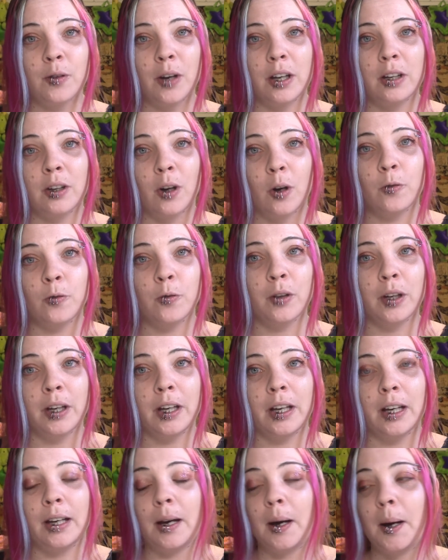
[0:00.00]
and
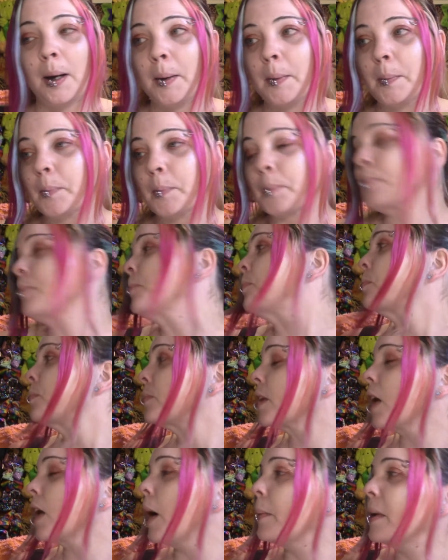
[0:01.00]
hopefully,
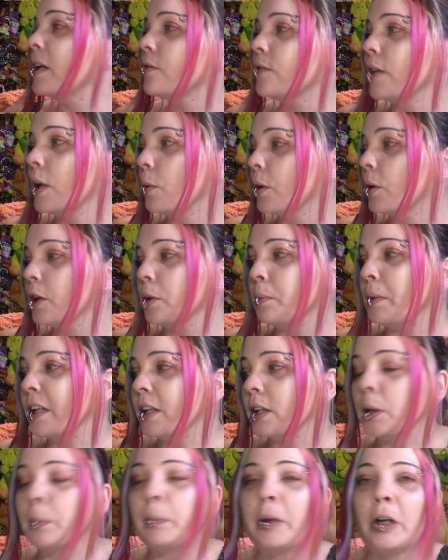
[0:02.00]
I mean, if they want to make
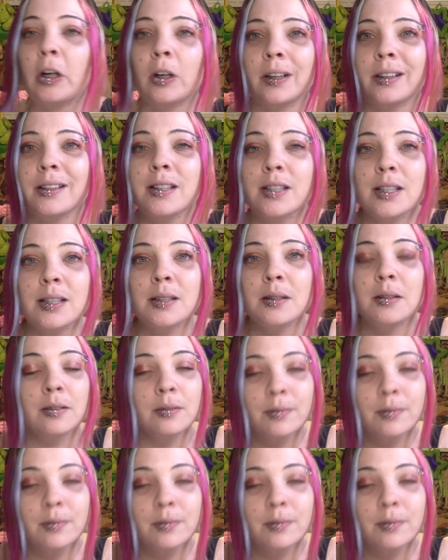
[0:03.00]
an appearance,